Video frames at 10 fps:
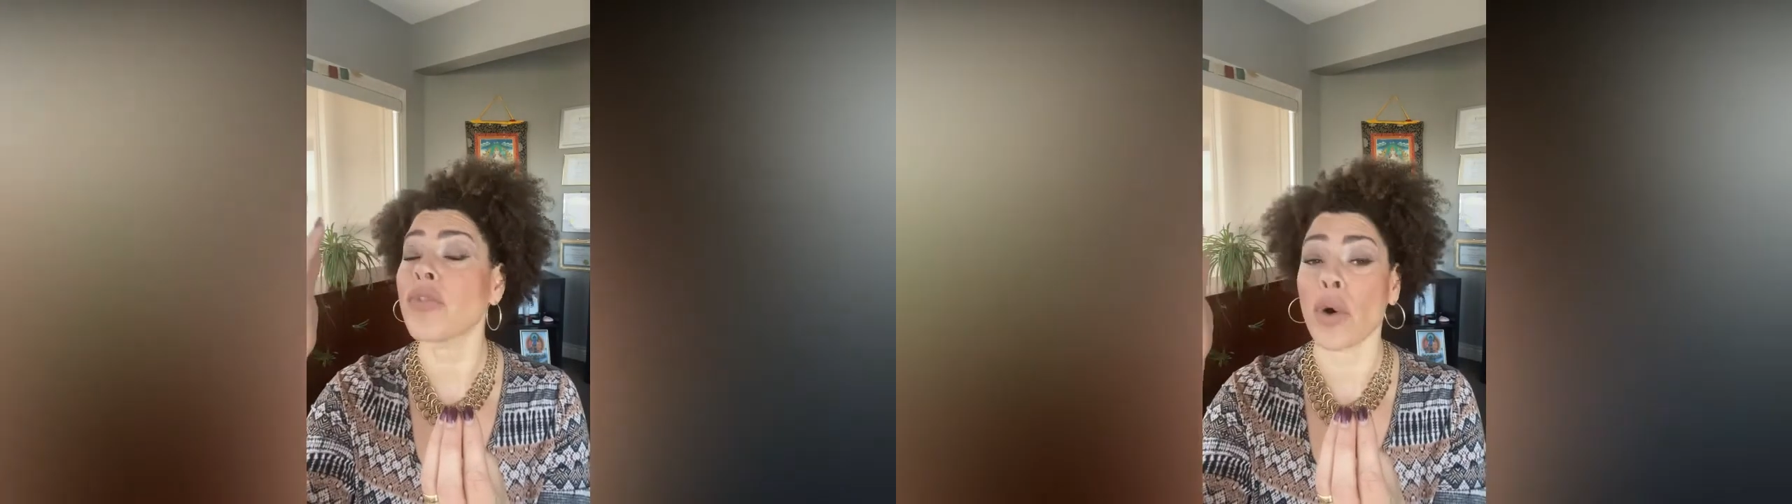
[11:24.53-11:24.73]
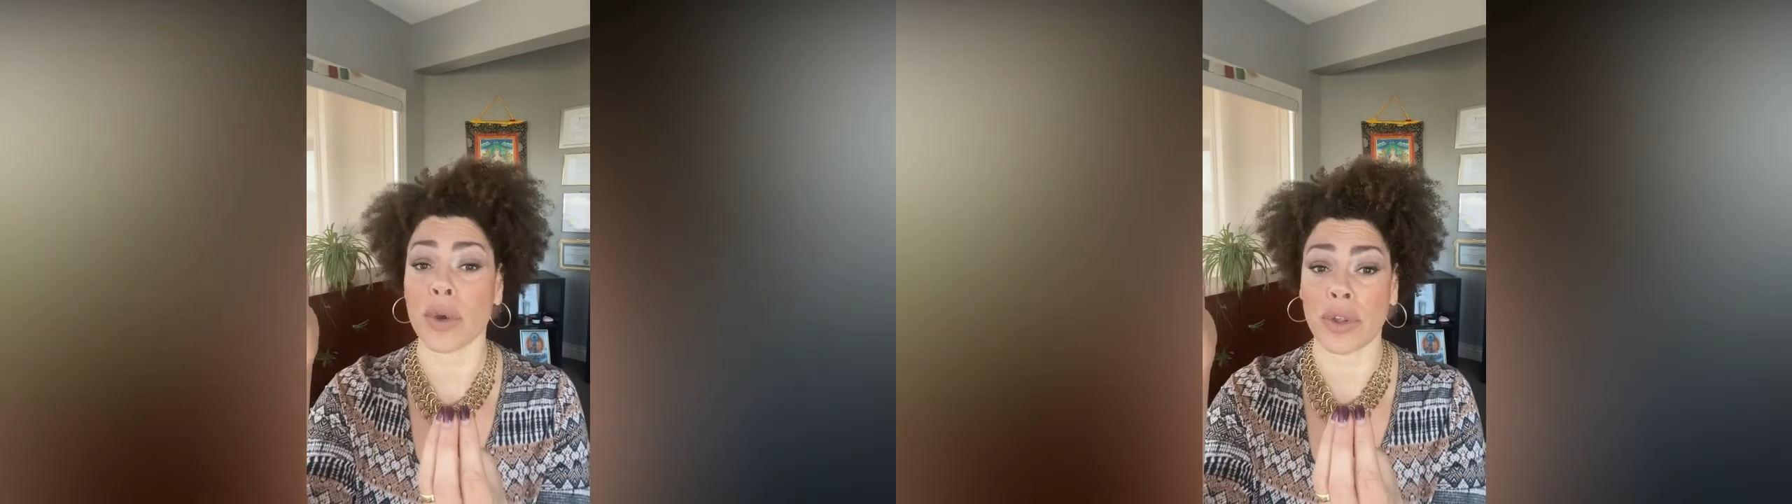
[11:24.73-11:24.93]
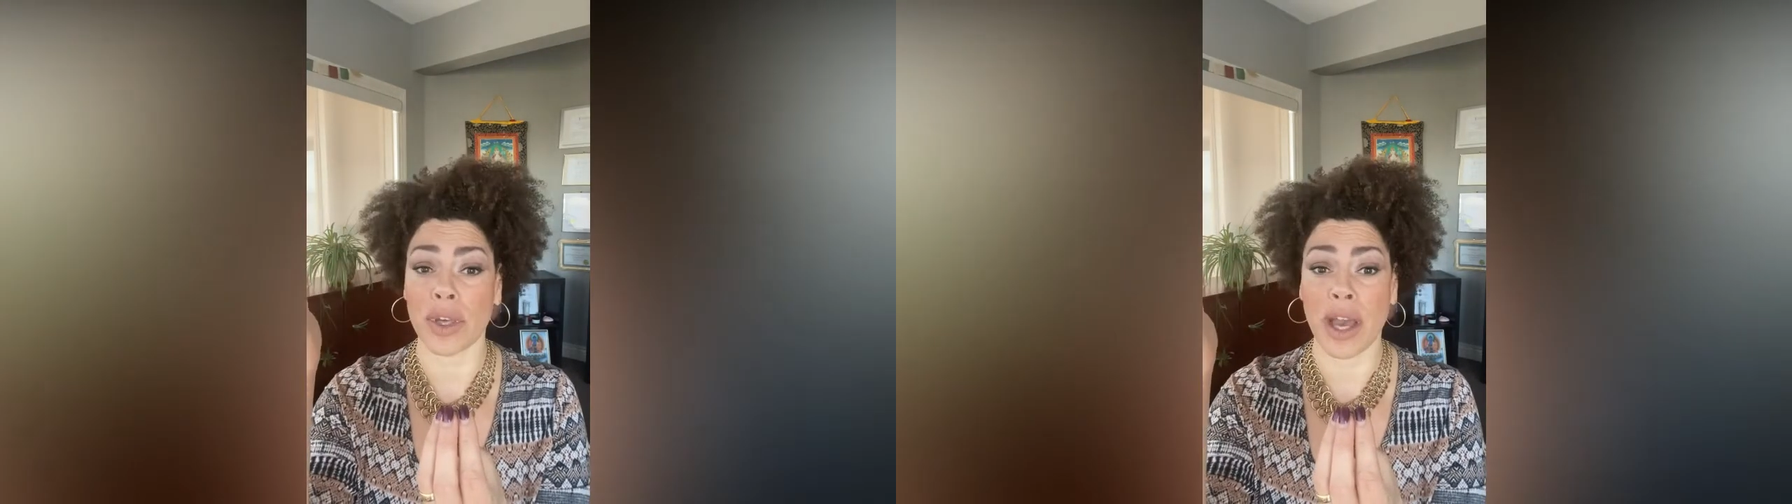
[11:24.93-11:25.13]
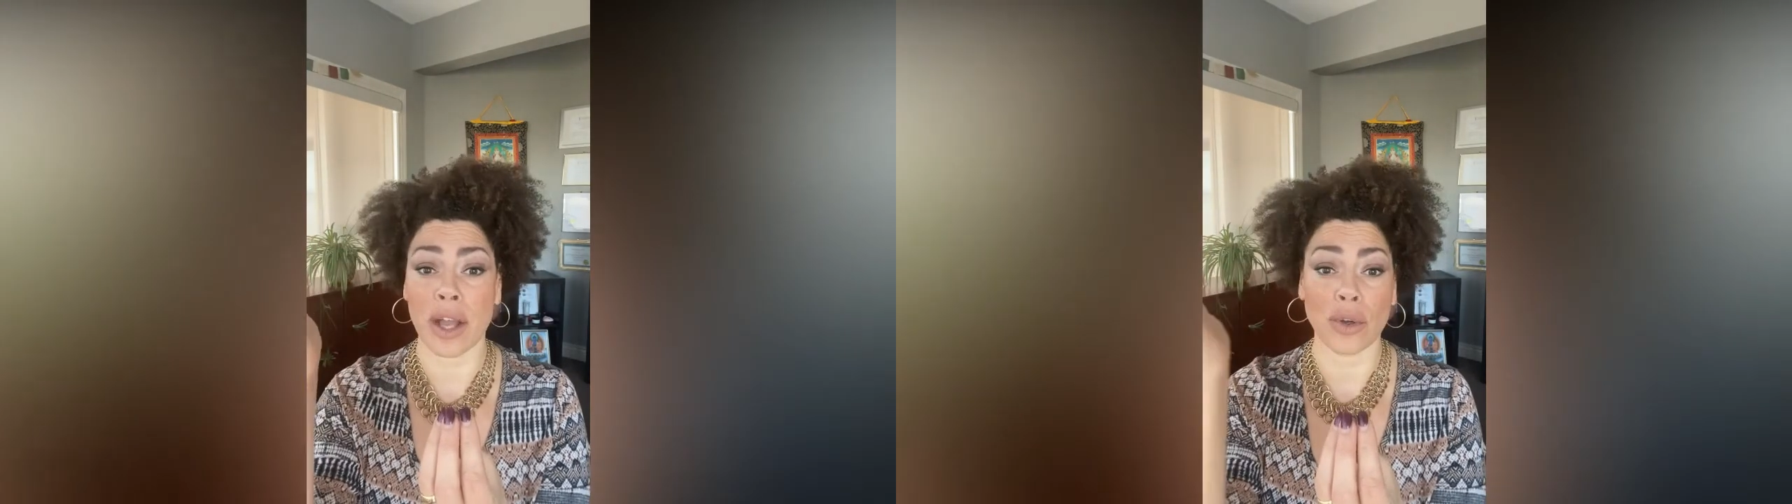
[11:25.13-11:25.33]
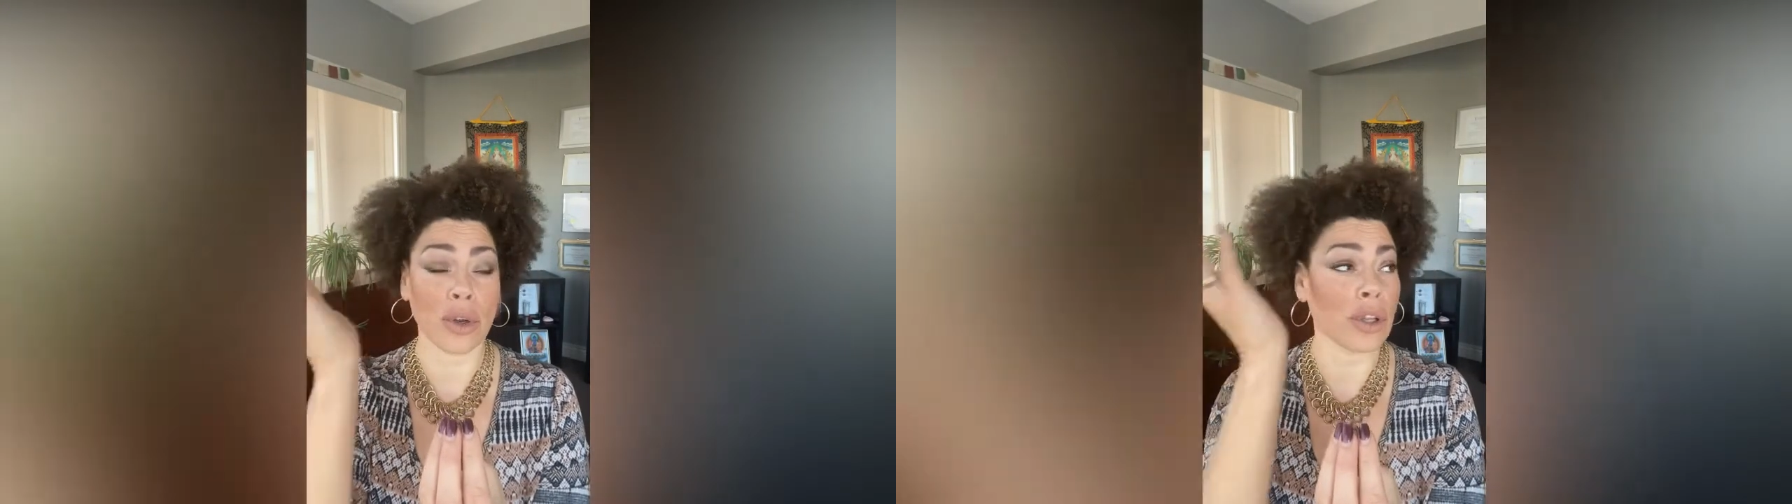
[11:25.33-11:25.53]
focus
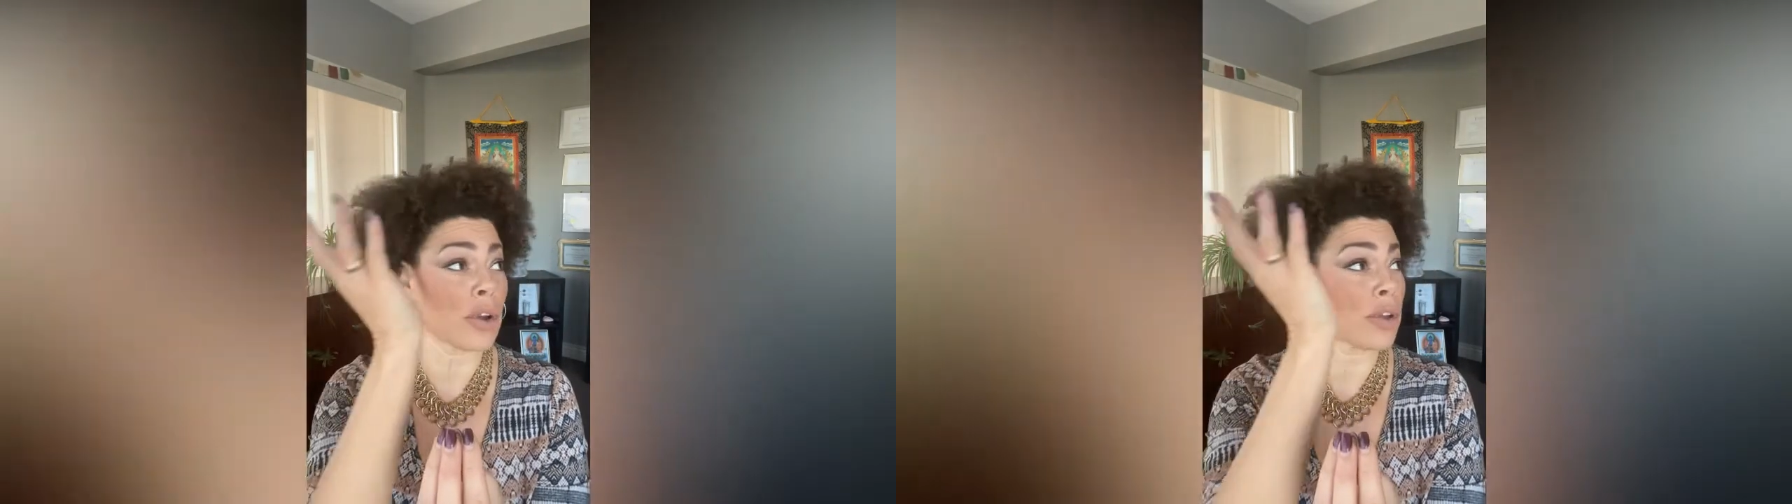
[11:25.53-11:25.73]
again you're going